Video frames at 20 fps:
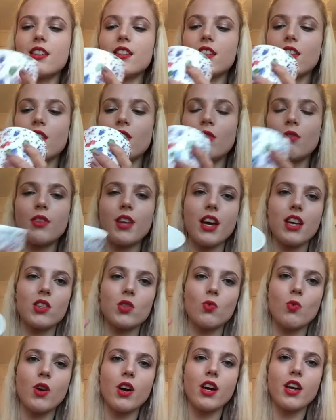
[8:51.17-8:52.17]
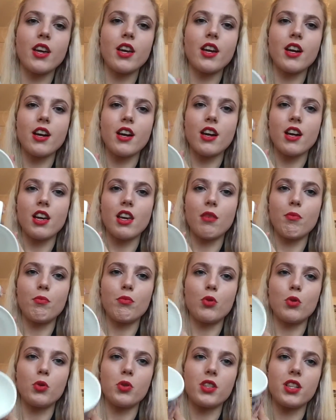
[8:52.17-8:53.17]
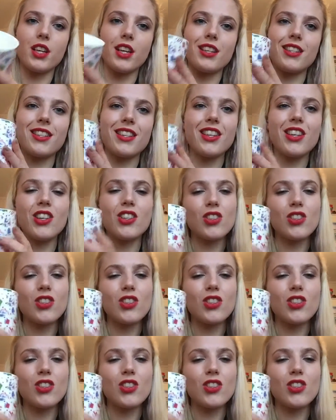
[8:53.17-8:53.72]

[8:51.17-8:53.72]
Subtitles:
so that's why I bought it.